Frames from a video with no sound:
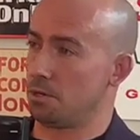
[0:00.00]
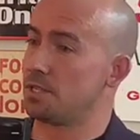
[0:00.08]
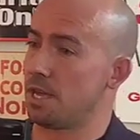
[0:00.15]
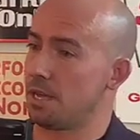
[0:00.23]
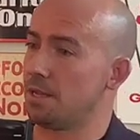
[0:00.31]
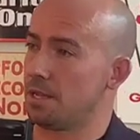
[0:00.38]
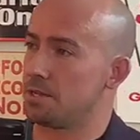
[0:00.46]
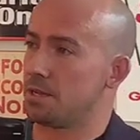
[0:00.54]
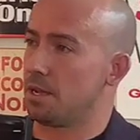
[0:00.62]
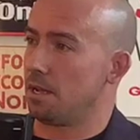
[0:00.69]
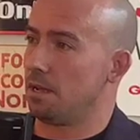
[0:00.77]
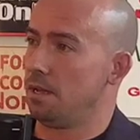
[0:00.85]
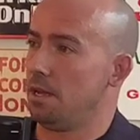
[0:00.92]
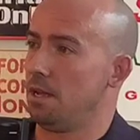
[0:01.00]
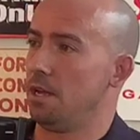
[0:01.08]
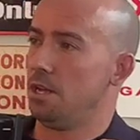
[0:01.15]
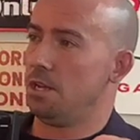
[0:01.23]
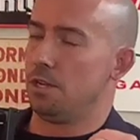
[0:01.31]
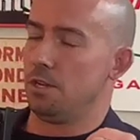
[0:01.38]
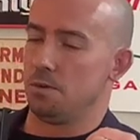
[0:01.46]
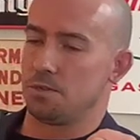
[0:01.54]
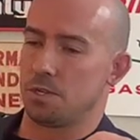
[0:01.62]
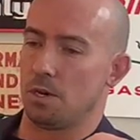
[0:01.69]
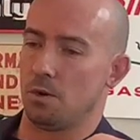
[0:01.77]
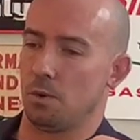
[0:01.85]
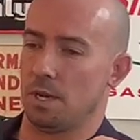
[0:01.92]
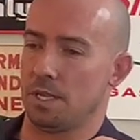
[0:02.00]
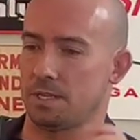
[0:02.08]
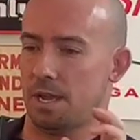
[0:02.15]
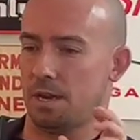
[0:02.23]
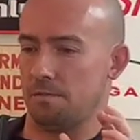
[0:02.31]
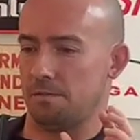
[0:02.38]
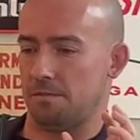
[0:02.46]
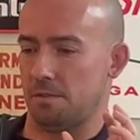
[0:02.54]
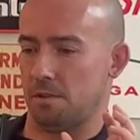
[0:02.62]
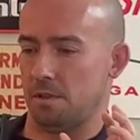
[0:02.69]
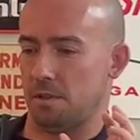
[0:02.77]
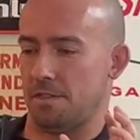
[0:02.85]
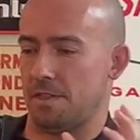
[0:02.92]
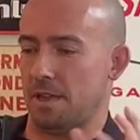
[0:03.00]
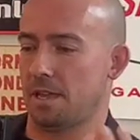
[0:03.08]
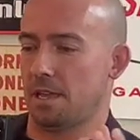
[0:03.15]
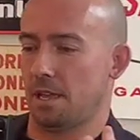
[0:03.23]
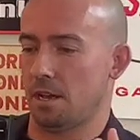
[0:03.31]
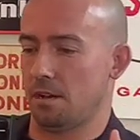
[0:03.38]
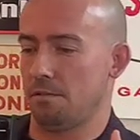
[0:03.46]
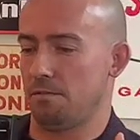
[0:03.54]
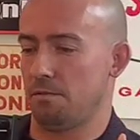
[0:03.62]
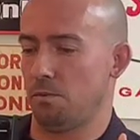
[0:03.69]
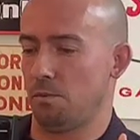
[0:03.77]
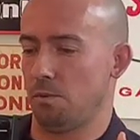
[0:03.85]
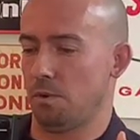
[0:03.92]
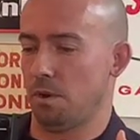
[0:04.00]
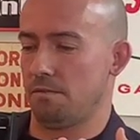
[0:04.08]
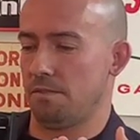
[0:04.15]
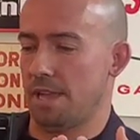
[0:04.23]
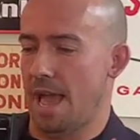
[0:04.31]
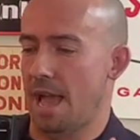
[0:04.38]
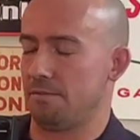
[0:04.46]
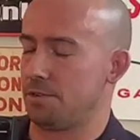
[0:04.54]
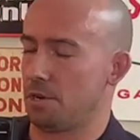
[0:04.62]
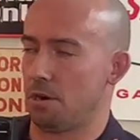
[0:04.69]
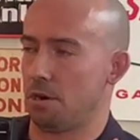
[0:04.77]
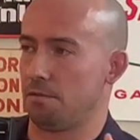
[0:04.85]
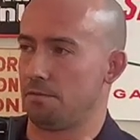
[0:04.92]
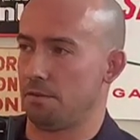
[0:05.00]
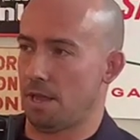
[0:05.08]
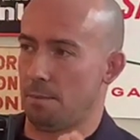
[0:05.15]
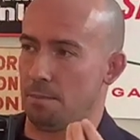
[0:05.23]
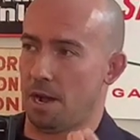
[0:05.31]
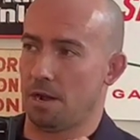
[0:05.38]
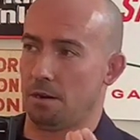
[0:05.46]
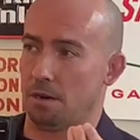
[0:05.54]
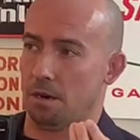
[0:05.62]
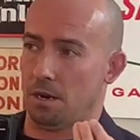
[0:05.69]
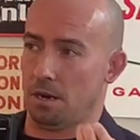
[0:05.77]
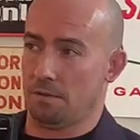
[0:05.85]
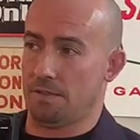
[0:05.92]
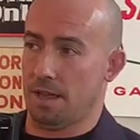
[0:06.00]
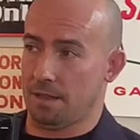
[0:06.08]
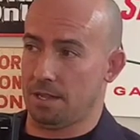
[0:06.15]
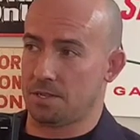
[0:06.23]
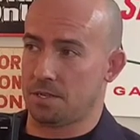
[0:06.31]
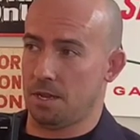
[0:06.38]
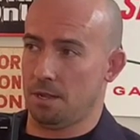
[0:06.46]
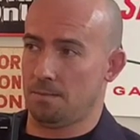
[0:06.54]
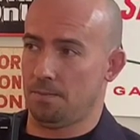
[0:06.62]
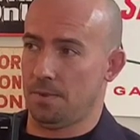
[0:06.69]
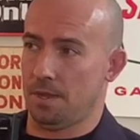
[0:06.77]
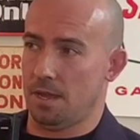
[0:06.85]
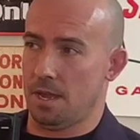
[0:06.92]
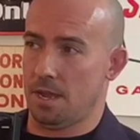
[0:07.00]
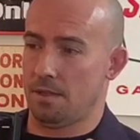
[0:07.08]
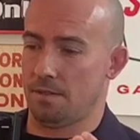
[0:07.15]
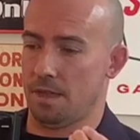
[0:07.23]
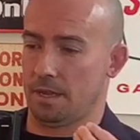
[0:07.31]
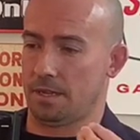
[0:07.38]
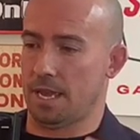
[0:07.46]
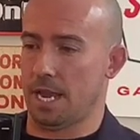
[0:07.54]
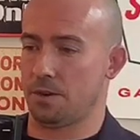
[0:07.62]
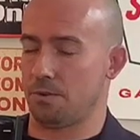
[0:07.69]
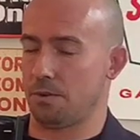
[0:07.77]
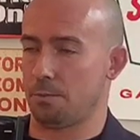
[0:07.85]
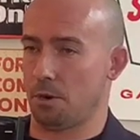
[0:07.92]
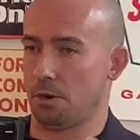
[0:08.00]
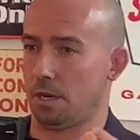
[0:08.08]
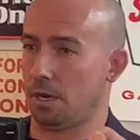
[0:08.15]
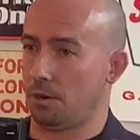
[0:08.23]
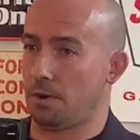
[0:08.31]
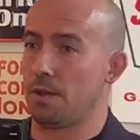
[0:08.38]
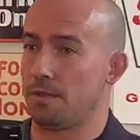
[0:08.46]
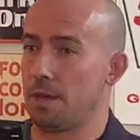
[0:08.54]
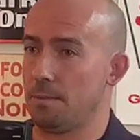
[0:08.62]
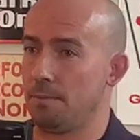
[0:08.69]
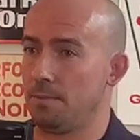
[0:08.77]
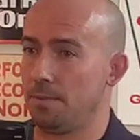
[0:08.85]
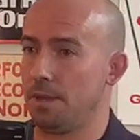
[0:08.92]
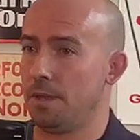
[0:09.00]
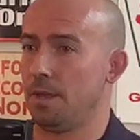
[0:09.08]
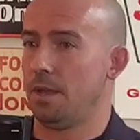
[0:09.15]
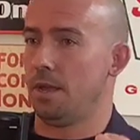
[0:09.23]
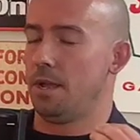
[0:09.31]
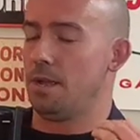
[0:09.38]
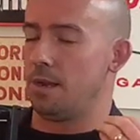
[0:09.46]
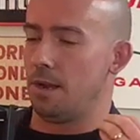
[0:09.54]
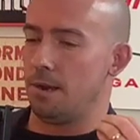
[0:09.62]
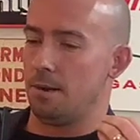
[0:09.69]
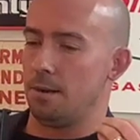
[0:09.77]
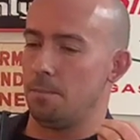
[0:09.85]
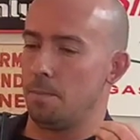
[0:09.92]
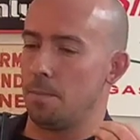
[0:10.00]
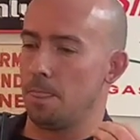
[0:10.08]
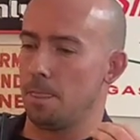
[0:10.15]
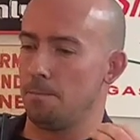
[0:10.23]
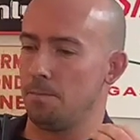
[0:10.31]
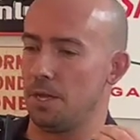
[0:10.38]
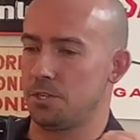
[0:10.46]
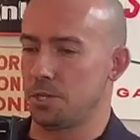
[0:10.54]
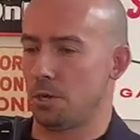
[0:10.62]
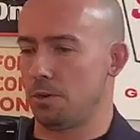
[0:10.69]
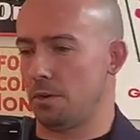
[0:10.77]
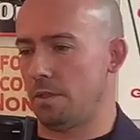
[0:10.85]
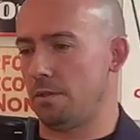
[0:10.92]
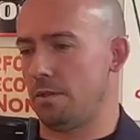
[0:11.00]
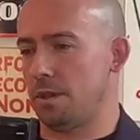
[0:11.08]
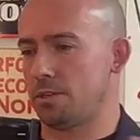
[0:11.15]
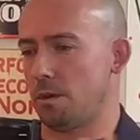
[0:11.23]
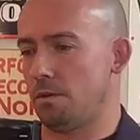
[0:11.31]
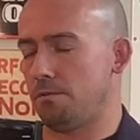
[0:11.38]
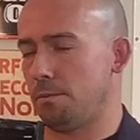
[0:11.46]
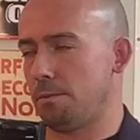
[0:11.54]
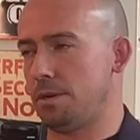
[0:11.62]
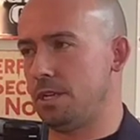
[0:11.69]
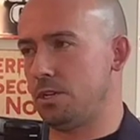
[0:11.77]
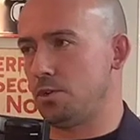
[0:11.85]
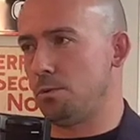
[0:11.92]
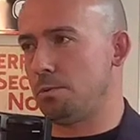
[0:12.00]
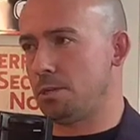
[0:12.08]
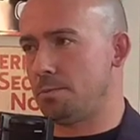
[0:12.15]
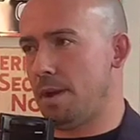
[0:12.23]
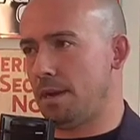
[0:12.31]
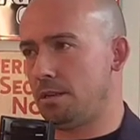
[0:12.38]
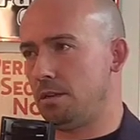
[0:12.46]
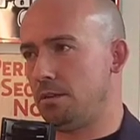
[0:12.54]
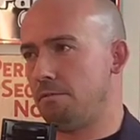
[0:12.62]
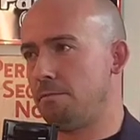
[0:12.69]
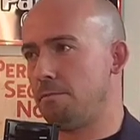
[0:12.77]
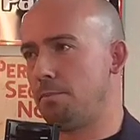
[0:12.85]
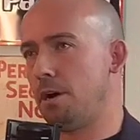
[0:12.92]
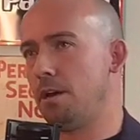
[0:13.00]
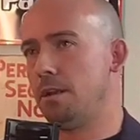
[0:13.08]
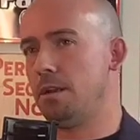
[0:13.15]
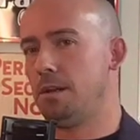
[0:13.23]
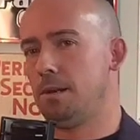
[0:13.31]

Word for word: that listing. You know, so it's kind of thinking of the avatar for that buyer of that listing, and then catering the marketing around them. And so, you know, that's all from a digital perspective. But